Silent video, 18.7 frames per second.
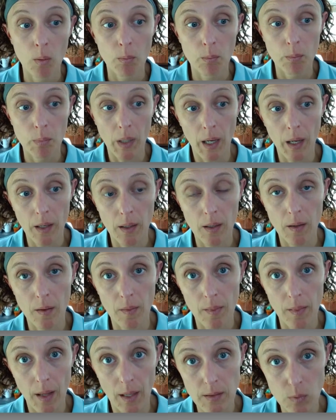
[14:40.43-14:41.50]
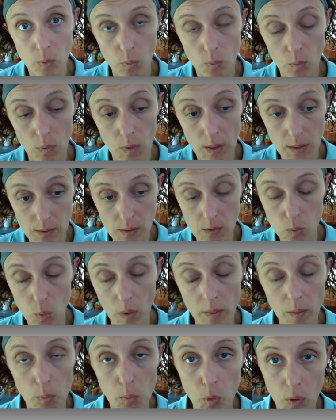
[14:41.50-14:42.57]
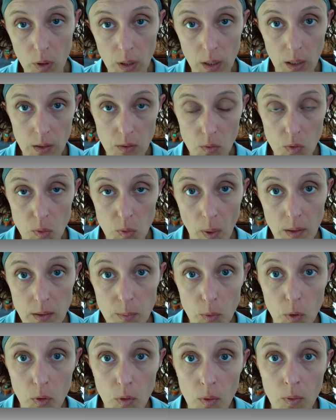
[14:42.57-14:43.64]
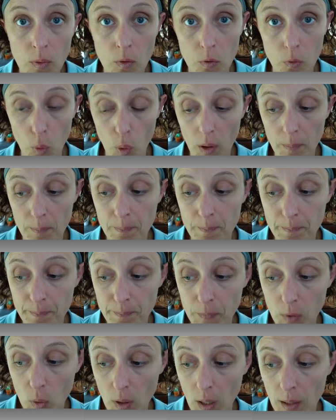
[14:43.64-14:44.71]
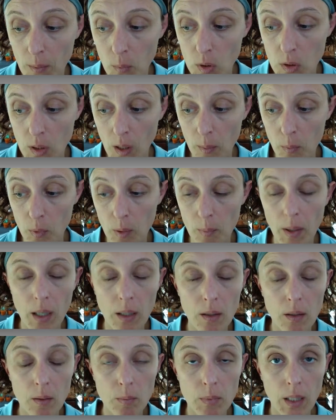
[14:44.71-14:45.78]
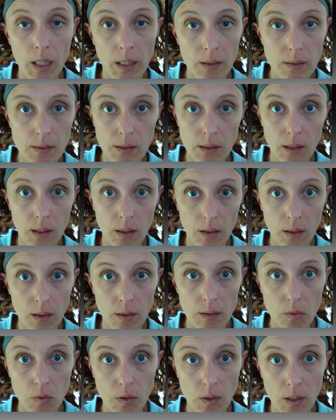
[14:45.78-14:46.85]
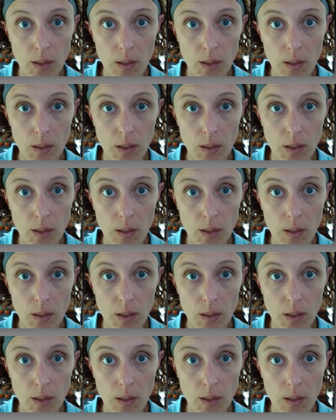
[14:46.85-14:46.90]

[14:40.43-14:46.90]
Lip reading: but this is what the board is responsible for. Okay, and we'll talk more about compliance in a different